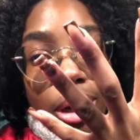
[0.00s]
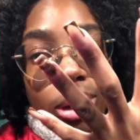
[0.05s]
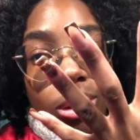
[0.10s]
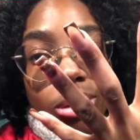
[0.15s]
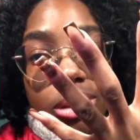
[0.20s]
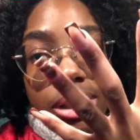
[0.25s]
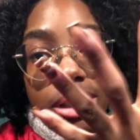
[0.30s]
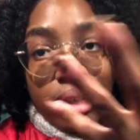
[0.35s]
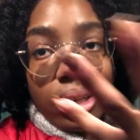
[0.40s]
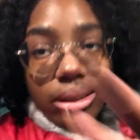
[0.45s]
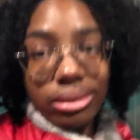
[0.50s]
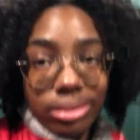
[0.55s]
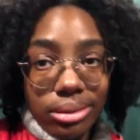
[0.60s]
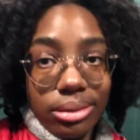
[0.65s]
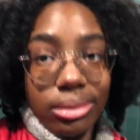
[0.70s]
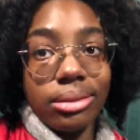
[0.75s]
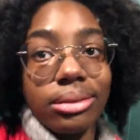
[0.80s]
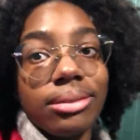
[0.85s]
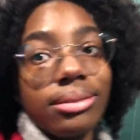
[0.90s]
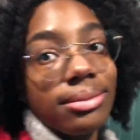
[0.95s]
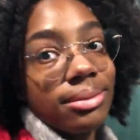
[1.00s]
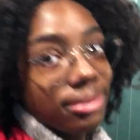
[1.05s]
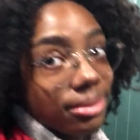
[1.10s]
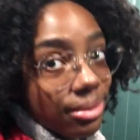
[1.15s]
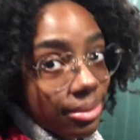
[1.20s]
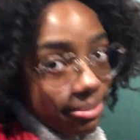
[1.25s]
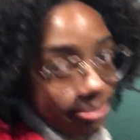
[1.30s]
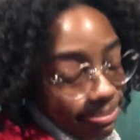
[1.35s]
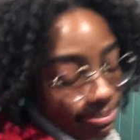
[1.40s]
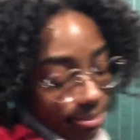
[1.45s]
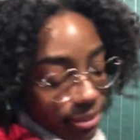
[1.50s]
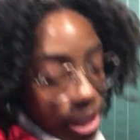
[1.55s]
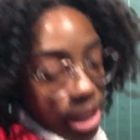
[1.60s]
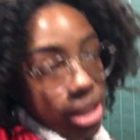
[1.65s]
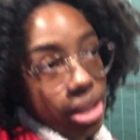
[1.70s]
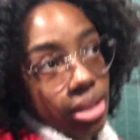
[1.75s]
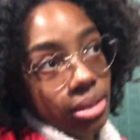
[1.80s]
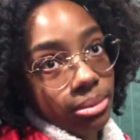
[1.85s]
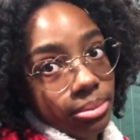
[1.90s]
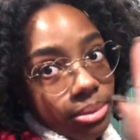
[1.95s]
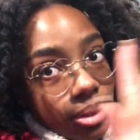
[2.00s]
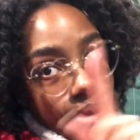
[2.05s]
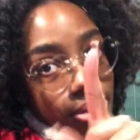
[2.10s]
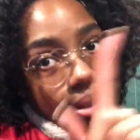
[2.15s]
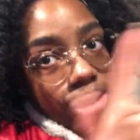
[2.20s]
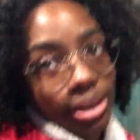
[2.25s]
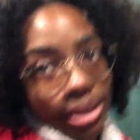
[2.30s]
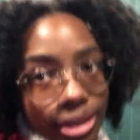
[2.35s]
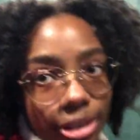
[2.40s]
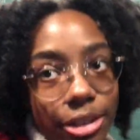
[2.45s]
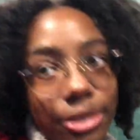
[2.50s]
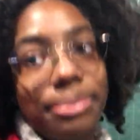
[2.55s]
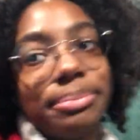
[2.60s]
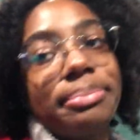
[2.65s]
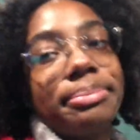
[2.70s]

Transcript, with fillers: clothes done. So I'll see y'all later.